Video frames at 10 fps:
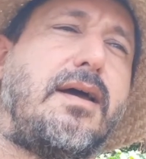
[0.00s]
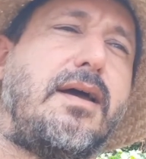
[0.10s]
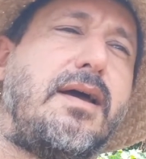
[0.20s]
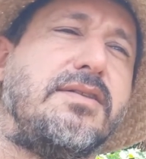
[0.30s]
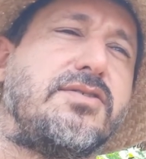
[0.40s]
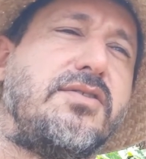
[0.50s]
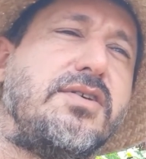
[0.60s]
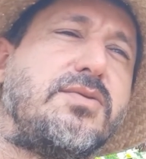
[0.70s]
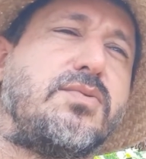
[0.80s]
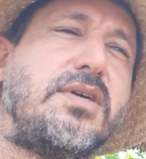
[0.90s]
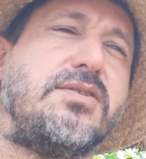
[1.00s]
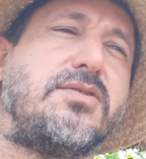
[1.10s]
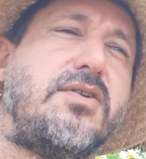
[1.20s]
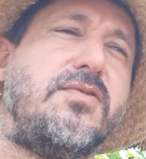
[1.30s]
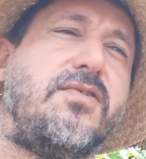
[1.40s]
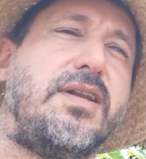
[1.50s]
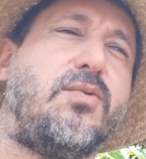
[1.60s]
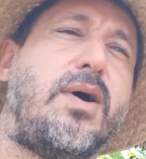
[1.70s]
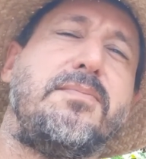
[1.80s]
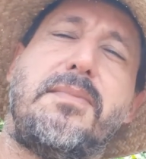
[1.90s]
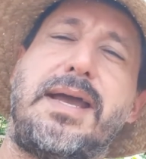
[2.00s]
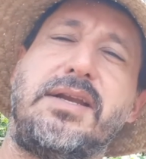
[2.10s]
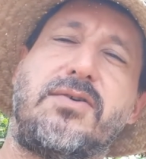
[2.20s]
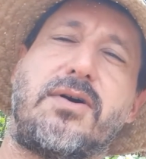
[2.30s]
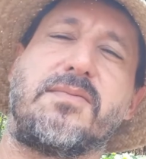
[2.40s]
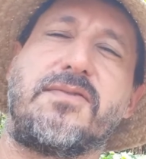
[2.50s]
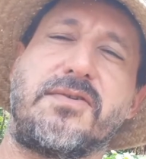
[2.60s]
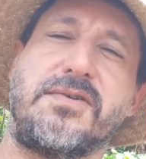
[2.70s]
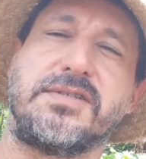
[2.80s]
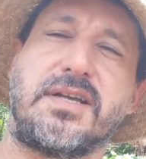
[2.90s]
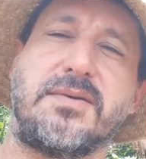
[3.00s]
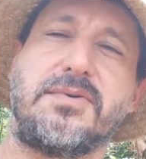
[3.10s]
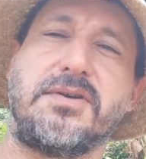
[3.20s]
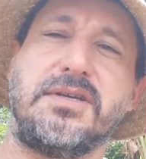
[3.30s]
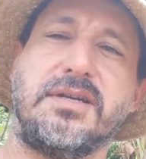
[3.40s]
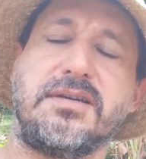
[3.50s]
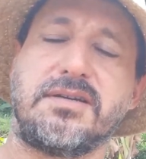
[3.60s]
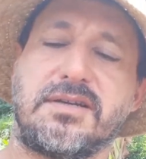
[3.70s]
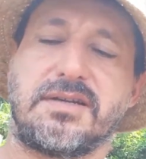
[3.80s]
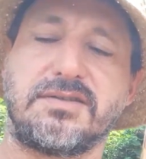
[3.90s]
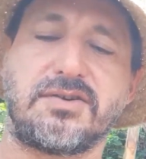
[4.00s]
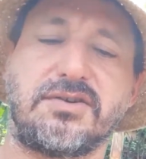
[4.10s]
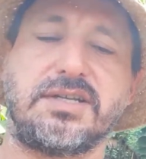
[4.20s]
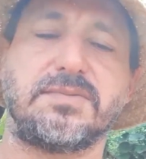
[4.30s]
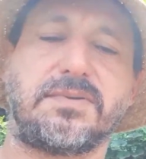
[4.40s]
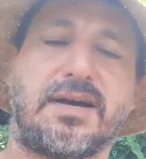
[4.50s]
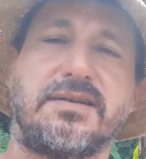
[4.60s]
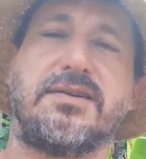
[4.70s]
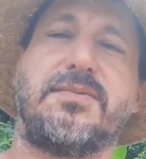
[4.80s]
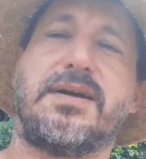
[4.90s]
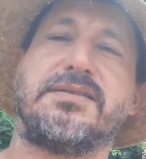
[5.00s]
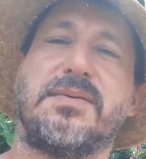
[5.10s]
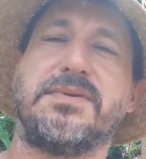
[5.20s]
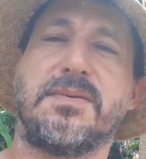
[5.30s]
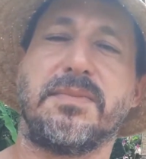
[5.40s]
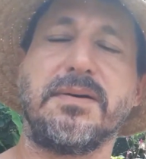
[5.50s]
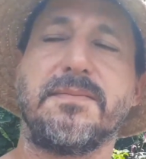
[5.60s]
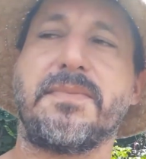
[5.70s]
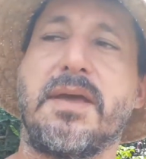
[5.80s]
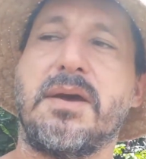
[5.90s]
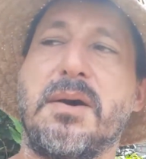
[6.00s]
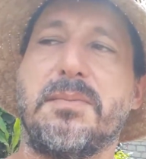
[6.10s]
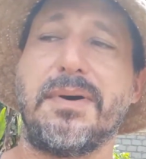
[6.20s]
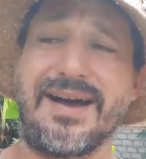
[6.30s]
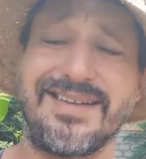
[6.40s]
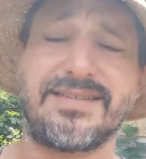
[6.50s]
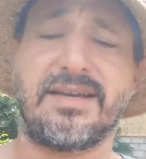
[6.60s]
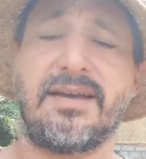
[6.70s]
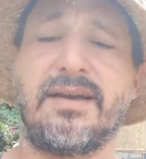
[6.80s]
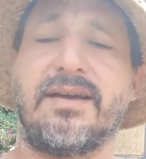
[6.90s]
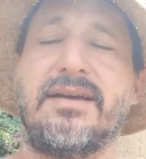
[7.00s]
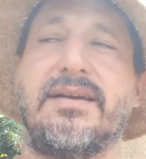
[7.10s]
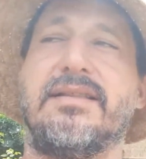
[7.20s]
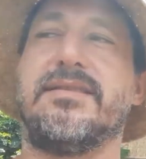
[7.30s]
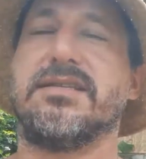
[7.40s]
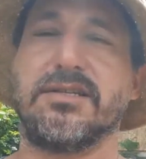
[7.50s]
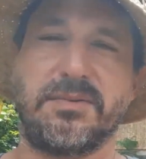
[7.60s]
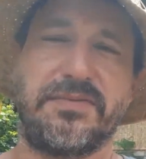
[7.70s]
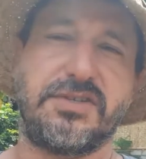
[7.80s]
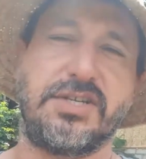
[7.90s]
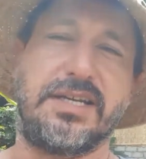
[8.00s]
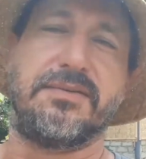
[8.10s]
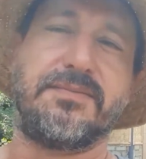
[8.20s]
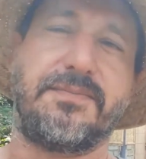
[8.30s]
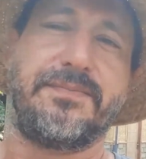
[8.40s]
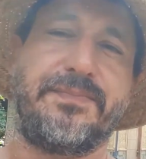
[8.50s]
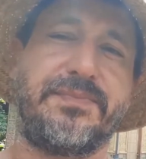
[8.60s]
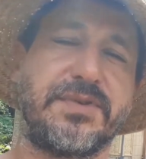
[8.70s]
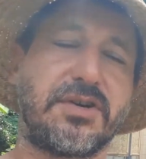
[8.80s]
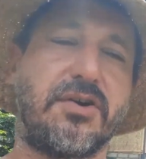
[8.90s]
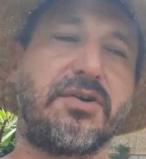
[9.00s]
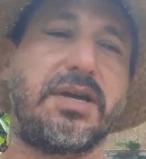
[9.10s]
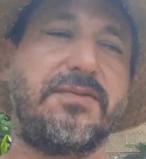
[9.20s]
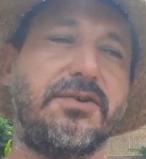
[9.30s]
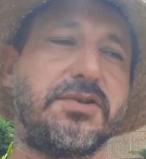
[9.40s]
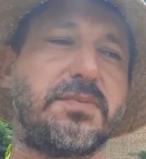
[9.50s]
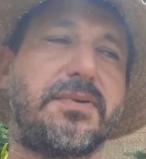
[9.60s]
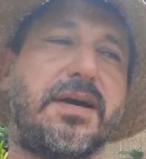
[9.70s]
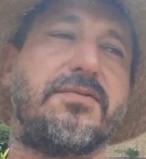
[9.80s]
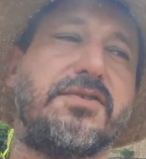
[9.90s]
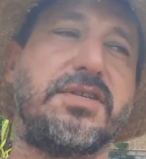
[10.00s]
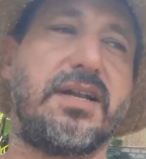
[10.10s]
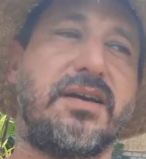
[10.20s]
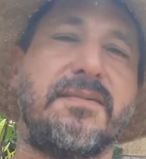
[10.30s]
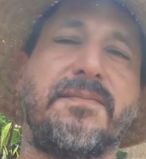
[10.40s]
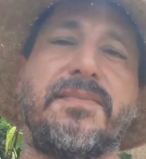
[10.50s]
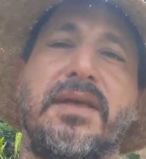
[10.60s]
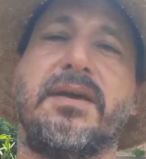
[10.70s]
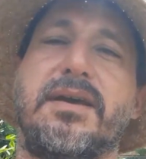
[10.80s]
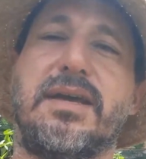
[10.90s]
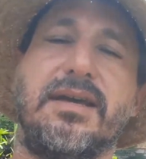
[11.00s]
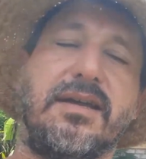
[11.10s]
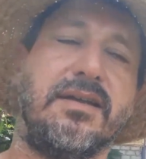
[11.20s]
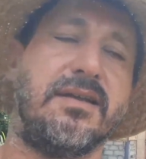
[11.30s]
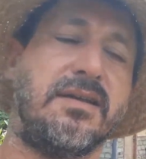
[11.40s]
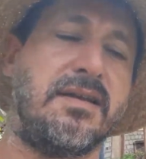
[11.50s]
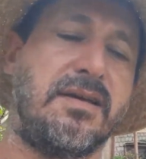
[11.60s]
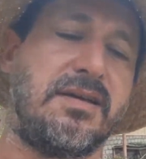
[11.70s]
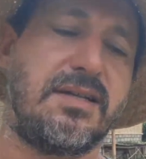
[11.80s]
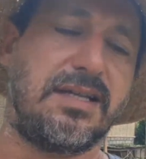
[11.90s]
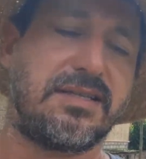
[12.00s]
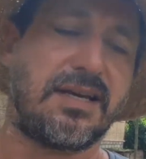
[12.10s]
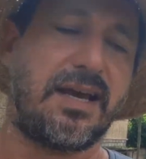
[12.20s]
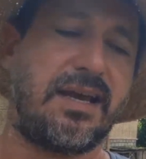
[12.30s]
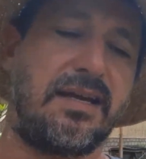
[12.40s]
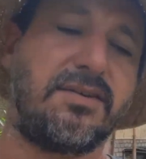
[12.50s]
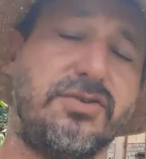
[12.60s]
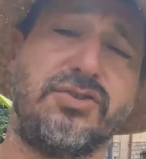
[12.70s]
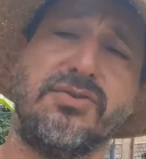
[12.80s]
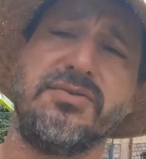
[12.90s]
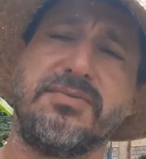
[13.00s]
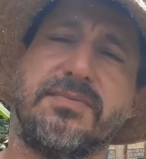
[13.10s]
And so there's only really one main crop for Rosella per year, and so you need to plant in about September. But there's a little bit of a cheat. So if you were to plant Rosella in, let's say, June,